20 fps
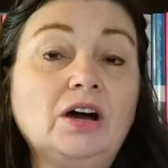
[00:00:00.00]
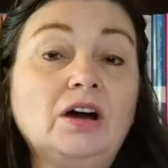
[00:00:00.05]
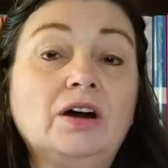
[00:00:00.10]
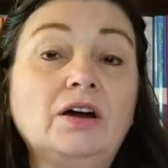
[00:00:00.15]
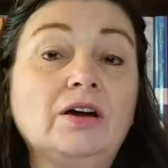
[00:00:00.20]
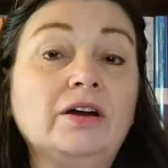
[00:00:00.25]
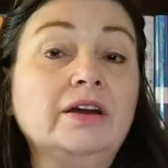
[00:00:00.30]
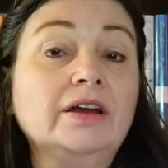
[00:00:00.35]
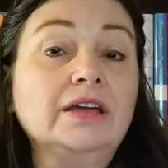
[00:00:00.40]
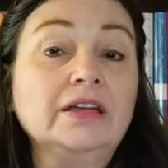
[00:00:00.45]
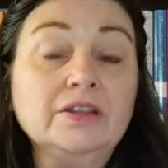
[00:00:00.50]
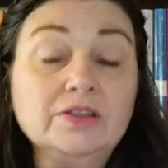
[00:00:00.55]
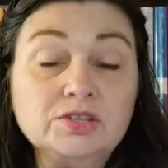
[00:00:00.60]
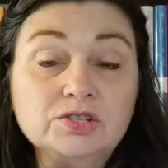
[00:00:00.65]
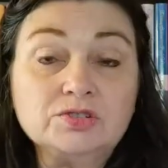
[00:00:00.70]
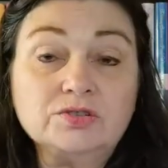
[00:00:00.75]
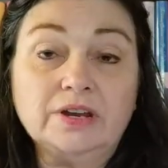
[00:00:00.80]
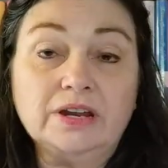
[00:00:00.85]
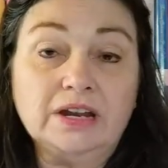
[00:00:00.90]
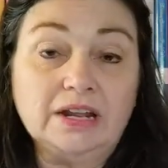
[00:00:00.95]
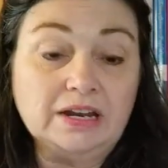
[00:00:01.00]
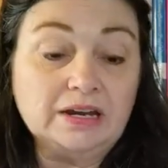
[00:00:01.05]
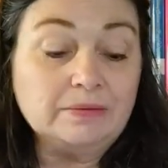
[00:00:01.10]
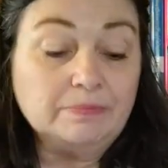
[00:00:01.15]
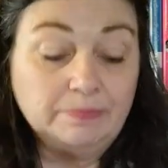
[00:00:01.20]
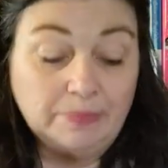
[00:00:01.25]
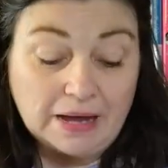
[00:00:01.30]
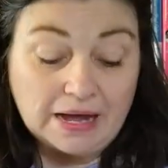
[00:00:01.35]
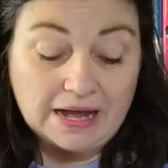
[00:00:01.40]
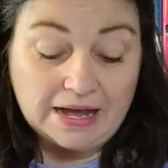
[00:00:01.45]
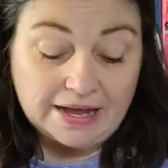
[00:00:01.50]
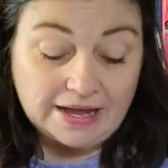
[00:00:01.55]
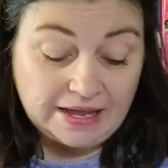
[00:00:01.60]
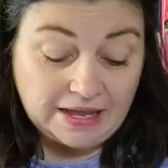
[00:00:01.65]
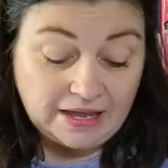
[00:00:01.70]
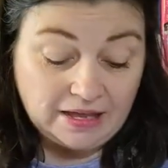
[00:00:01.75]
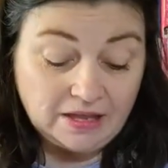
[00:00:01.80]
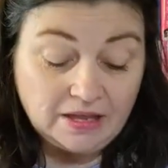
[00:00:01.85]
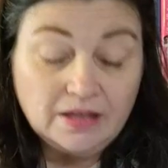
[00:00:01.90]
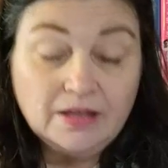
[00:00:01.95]
are illustrated
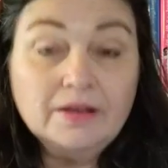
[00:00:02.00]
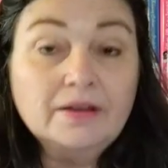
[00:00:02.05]
by